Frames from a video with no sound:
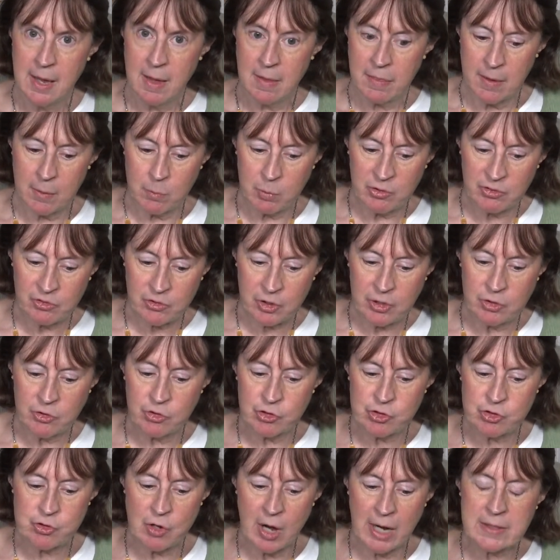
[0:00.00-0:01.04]
that was
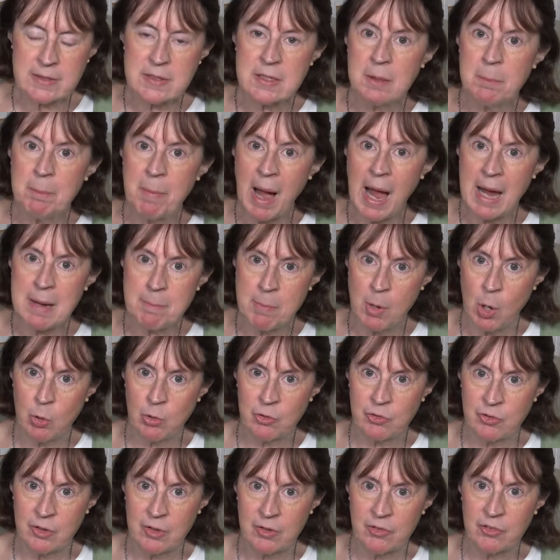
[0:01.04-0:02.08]
constructed by
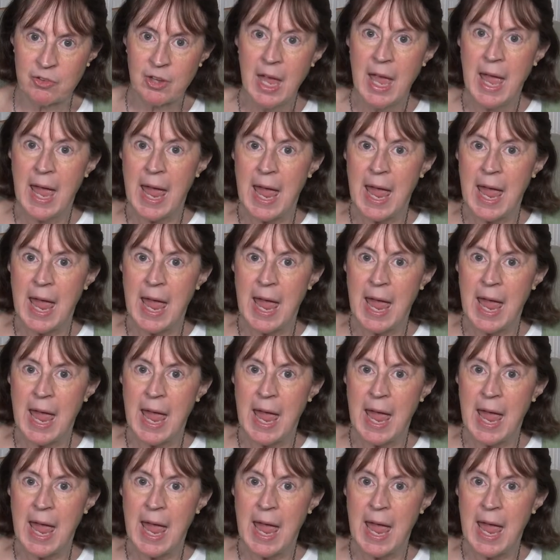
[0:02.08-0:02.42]
Moses